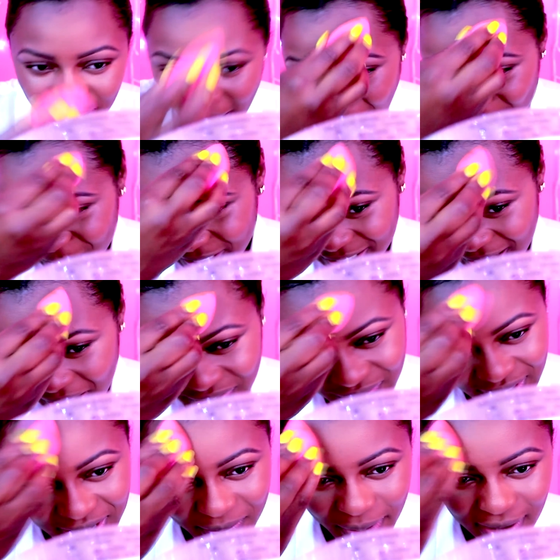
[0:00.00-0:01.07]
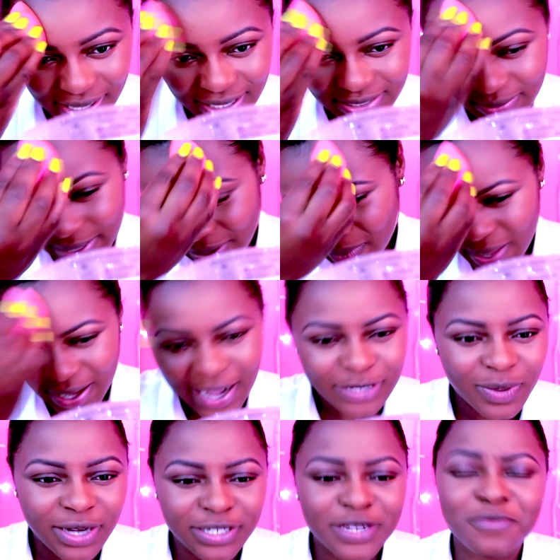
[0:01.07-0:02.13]
I wasn't confident about it because I'm like, oh my gosh,
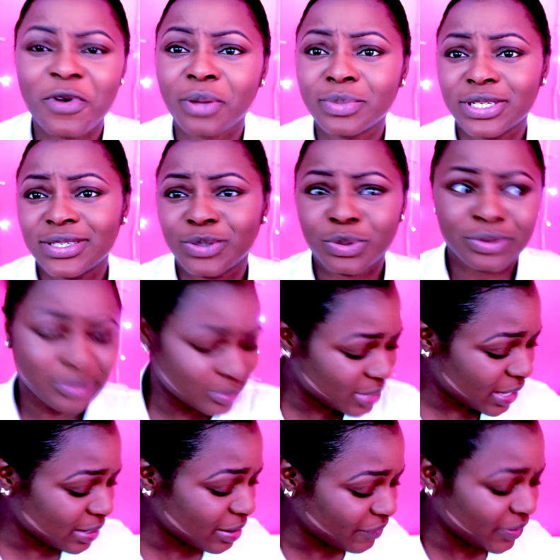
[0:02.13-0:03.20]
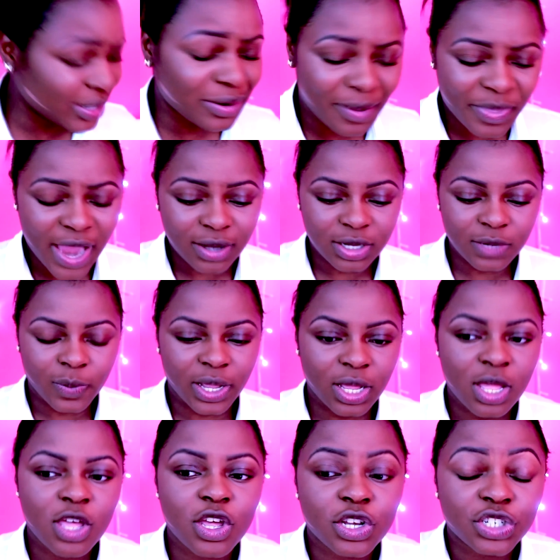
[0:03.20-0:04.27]
why does she want me to edit her video? I'm not good.
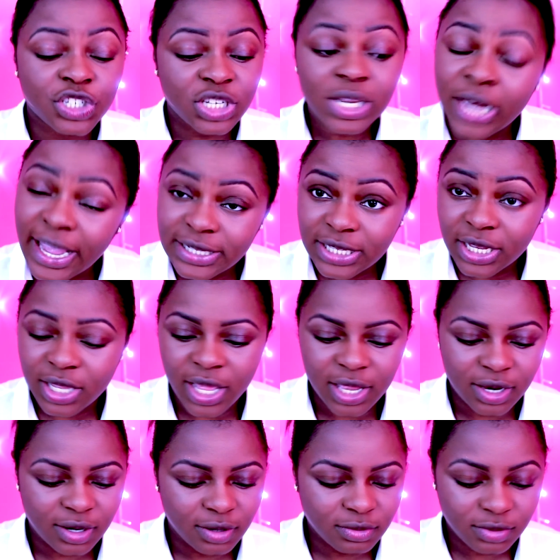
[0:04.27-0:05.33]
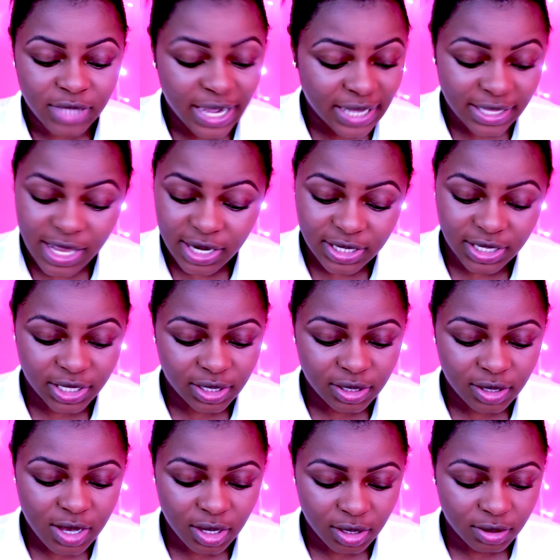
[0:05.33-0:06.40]
But she liked it, and that, at the end of the day,
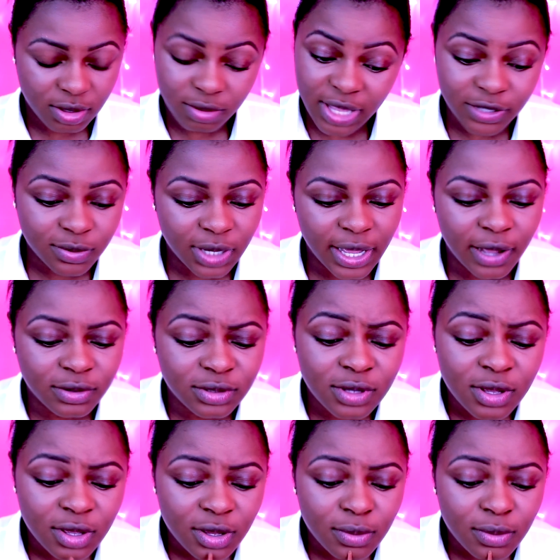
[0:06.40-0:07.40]
that's what counts.